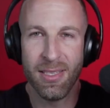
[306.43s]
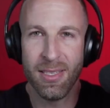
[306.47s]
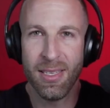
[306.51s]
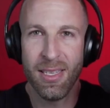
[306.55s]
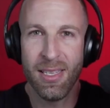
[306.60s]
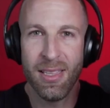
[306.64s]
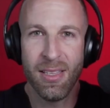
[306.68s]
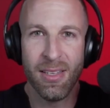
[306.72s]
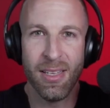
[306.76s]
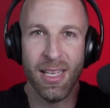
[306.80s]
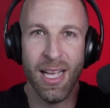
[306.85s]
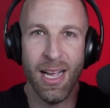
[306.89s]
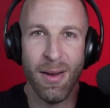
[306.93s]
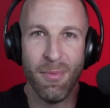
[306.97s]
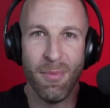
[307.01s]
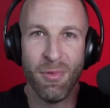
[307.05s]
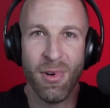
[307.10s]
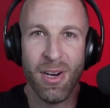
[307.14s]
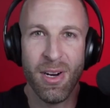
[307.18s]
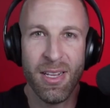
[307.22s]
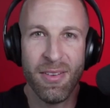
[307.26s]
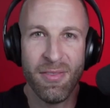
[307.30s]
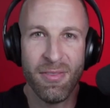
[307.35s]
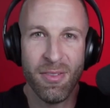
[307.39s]
See, look at I'm
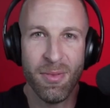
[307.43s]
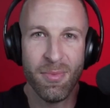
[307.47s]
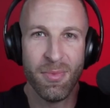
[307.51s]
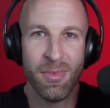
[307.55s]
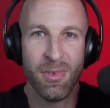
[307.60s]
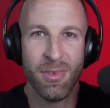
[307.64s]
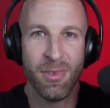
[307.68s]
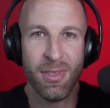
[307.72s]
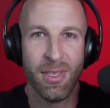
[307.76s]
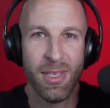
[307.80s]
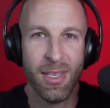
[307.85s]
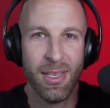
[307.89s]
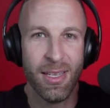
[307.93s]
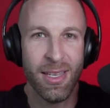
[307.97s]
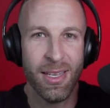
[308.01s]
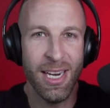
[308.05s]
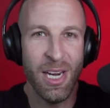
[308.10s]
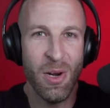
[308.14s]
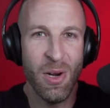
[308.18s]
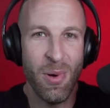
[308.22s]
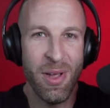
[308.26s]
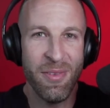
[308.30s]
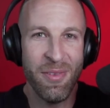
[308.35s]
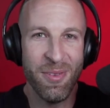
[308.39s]
running from
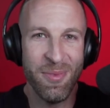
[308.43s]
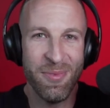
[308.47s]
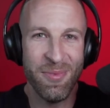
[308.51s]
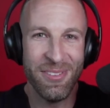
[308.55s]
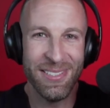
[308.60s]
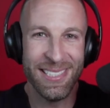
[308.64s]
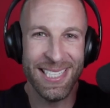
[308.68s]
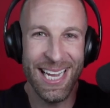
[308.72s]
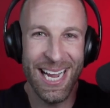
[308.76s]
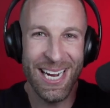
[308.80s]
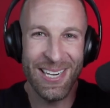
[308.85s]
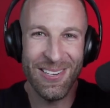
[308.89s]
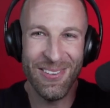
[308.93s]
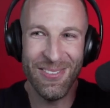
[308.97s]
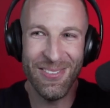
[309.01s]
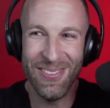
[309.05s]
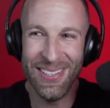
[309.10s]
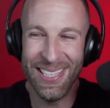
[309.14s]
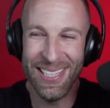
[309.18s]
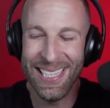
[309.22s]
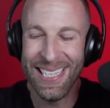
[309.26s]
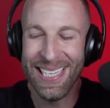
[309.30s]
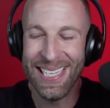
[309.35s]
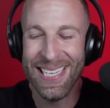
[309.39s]
getting away from
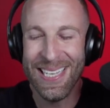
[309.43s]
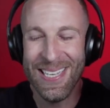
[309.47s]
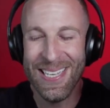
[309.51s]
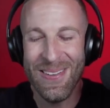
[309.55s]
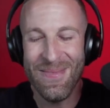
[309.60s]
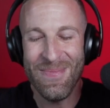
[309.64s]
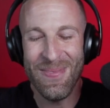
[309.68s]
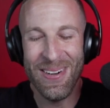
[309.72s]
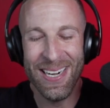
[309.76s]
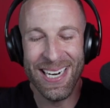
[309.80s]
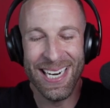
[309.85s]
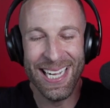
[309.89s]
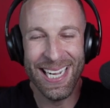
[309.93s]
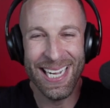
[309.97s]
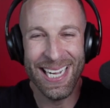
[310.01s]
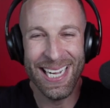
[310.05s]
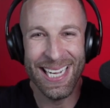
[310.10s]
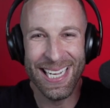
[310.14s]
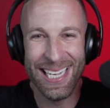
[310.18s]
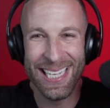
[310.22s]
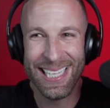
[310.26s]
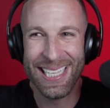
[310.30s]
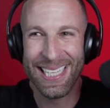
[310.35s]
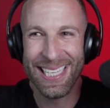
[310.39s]
photography, but
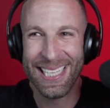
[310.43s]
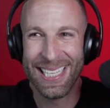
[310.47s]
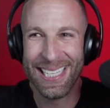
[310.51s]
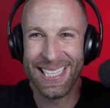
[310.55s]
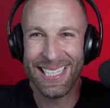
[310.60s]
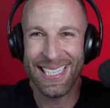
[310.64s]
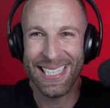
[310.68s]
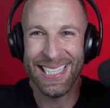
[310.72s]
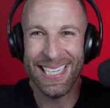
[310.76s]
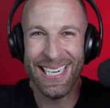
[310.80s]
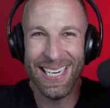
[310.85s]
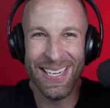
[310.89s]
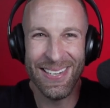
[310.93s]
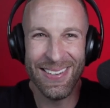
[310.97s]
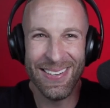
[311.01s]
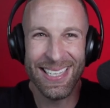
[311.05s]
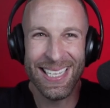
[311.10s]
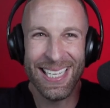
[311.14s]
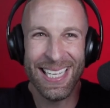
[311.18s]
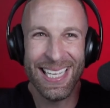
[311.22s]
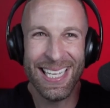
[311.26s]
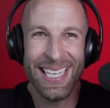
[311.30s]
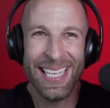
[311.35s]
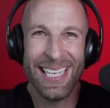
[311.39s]
uh, you are literally you know,
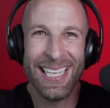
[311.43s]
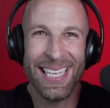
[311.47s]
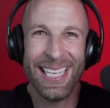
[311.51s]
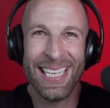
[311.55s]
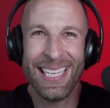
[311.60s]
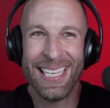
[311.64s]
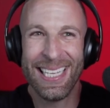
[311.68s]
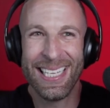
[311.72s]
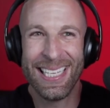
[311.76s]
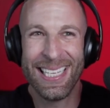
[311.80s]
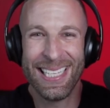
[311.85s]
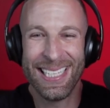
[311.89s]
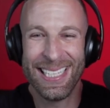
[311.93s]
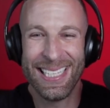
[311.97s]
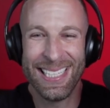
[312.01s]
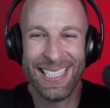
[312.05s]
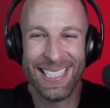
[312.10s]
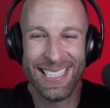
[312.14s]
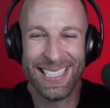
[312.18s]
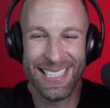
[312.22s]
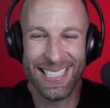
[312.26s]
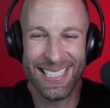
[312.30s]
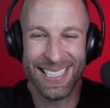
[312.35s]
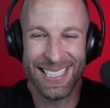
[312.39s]
running away from it. I
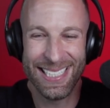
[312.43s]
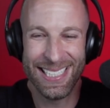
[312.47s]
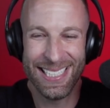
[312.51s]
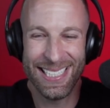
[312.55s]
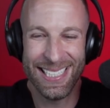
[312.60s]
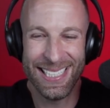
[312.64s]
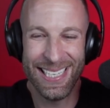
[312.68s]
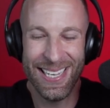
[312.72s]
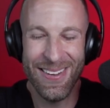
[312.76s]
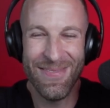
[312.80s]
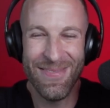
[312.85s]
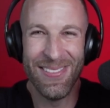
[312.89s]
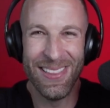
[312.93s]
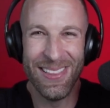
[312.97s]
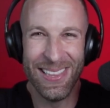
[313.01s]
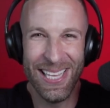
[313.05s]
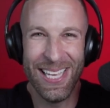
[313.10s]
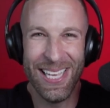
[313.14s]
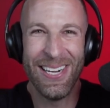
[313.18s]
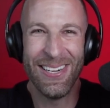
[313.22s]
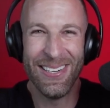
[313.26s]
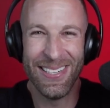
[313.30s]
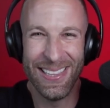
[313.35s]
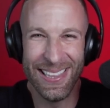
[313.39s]
guess it's just... I'm
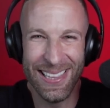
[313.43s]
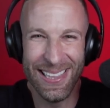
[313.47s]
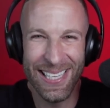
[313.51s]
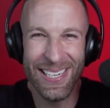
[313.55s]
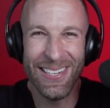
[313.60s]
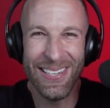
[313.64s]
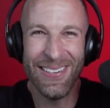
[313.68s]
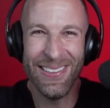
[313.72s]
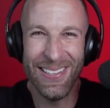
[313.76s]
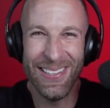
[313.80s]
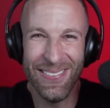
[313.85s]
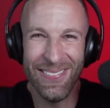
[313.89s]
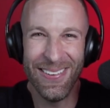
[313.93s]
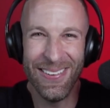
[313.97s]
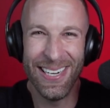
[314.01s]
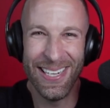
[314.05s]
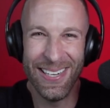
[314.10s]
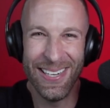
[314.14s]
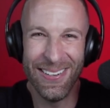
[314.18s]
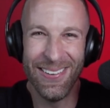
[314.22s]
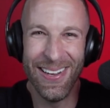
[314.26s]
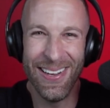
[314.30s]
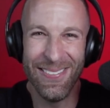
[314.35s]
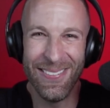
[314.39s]
literally, literally
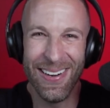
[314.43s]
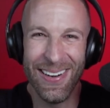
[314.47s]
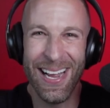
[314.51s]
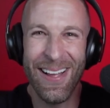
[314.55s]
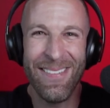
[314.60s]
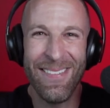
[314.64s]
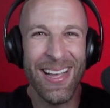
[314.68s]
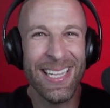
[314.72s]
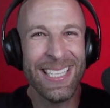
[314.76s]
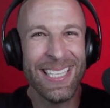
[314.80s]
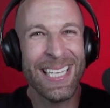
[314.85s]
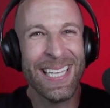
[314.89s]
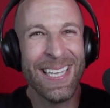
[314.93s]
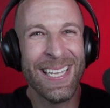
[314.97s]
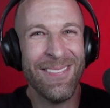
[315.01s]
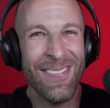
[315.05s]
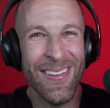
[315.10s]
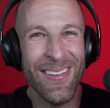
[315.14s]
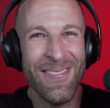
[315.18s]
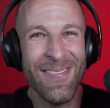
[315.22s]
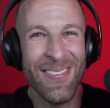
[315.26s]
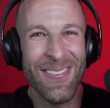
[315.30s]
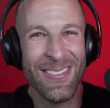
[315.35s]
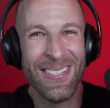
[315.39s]
running away from. I've had to
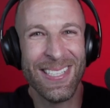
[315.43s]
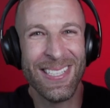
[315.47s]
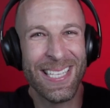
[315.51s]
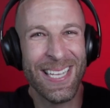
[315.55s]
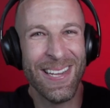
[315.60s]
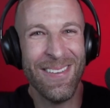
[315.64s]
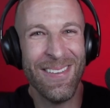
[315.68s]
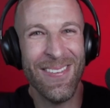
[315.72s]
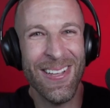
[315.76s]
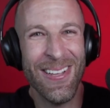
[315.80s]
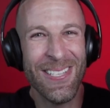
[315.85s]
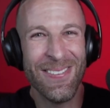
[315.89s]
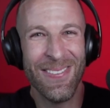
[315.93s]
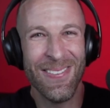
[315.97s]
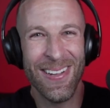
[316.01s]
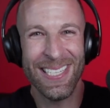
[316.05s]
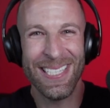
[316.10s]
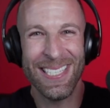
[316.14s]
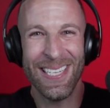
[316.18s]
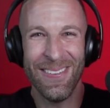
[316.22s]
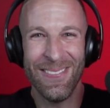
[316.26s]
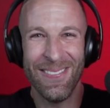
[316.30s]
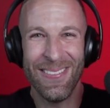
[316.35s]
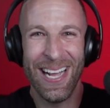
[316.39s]
convince convince
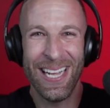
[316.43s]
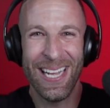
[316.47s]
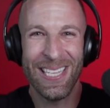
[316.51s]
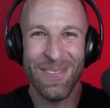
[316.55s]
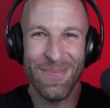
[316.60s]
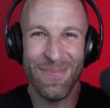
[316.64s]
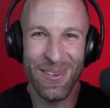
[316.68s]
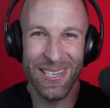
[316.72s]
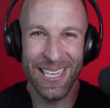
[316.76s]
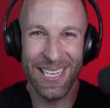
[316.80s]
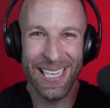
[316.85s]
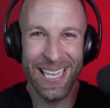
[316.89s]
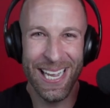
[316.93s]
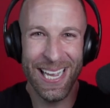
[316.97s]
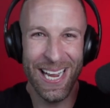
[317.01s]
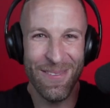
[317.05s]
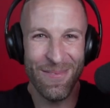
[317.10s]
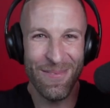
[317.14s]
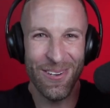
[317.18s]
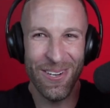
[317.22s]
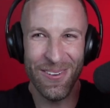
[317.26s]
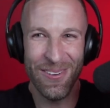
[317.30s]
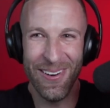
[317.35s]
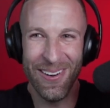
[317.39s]
myself not to bring a
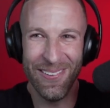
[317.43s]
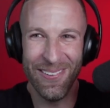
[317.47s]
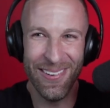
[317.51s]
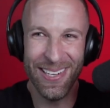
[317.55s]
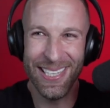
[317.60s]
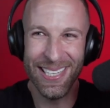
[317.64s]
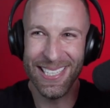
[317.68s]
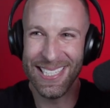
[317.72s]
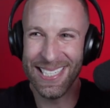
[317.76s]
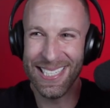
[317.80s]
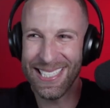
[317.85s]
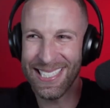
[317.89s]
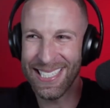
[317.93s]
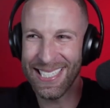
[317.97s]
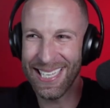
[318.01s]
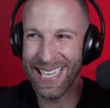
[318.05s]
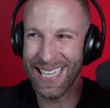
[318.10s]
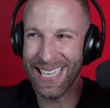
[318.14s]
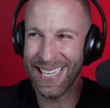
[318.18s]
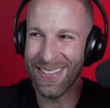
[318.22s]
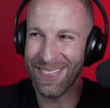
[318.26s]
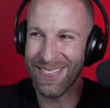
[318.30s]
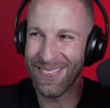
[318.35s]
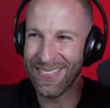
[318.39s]
camera on my runs. It's
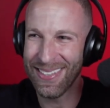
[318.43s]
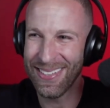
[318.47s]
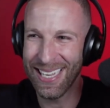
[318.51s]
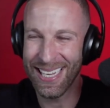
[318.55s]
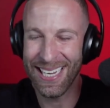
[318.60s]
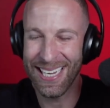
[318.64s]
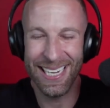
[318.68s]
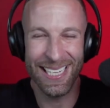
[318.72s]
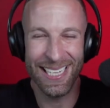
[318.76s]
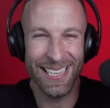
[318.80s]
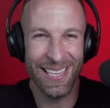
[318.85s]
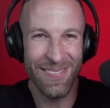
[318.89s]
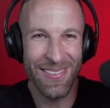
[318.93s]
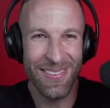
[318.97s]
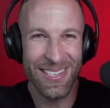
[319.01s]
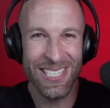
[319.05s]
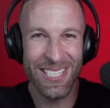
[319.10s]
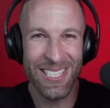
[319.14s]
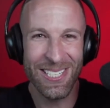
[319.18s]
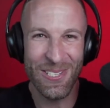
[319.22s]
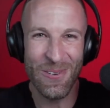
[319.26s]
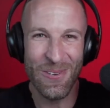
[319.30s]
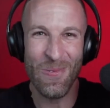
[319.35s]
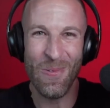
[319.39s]
like I get, let me
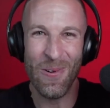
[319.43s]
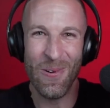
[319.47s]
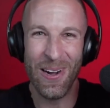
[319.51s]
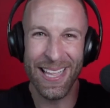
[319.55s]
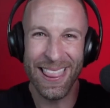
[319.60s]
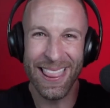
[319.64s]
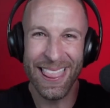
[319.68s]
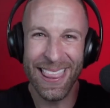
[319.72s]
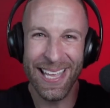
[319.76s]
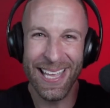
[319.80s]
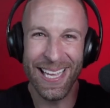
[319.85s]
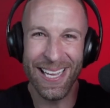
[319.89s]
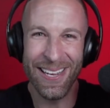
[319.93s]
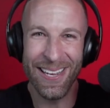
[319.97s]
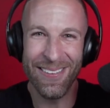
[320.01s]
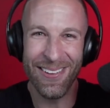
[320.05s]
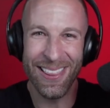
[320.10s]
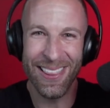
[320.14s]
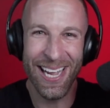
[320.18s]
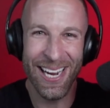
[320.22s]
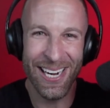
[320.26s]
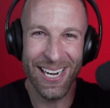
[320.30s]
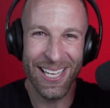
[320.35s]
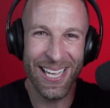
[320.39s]
just do one thing
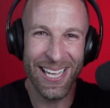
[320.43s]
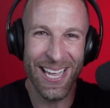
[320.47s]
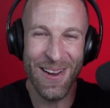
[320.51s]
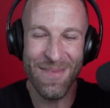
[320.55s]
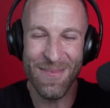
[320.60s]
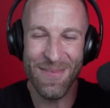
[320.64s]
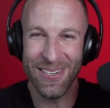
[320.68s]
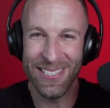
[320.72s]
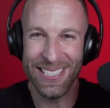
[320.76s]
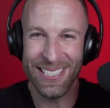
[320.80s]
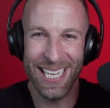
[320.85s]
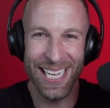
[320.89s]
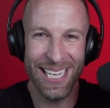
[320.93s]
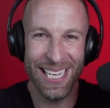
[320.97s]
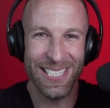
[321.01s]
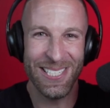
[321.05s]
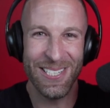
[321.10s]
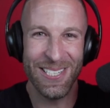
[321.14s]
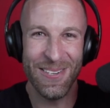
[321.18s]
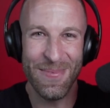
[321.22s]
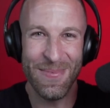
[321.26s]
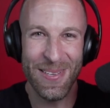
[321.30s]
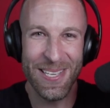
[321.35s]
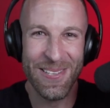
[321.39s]
without a camera
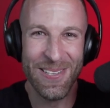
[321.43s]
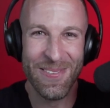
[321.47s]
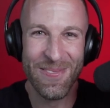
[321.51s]
attached to me.